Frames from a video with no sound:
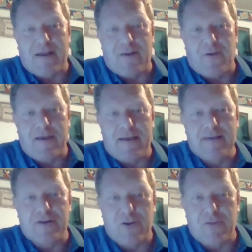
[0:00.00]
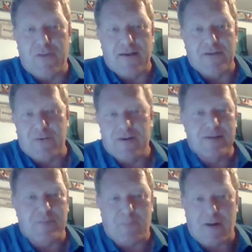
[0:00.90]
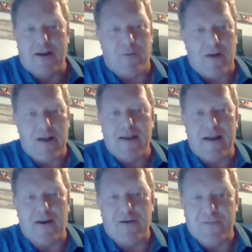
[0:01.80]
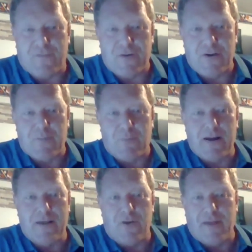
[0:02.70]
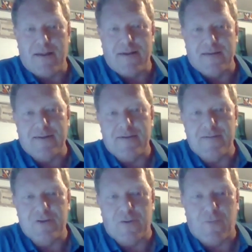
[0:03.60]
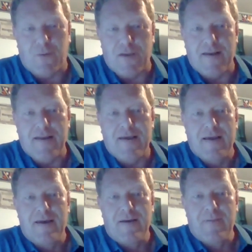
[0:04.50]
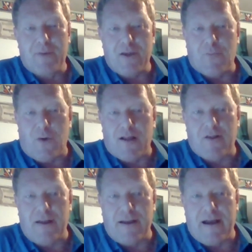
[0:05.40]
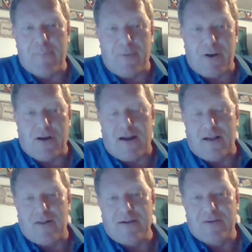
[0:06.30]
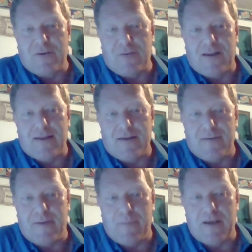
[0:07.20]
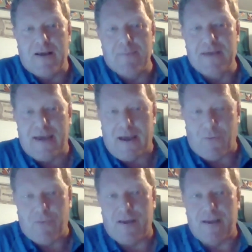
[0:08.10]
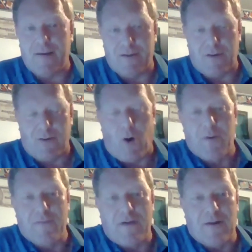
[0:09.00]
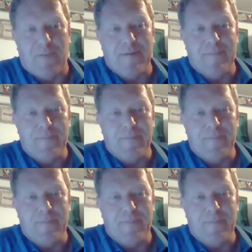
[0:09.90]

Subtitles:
It really is a good thing, so it isn't spreading around the air for you to breathe all that dust and so forth in. But you want to clean it out periodically so that it becomes a healthy home environment.